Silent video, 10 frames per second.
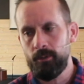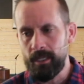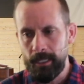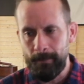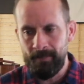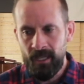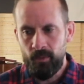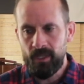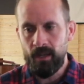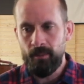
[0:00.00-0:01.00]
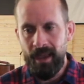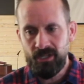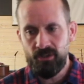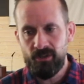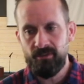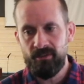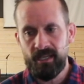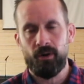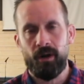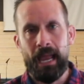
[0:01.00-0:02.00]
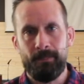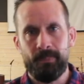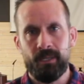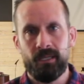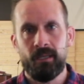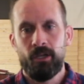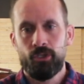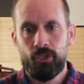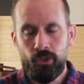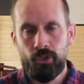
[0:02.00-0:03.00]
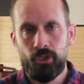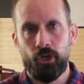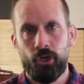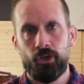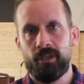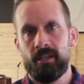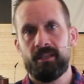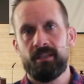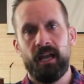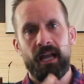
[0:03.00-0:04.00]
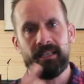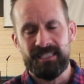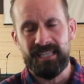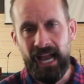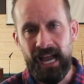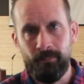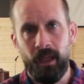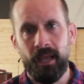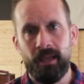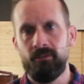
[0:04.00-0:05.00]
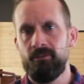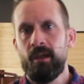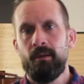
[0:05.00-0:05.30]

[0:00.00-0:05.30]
We can imagine the things that are happening to the church and the timeline of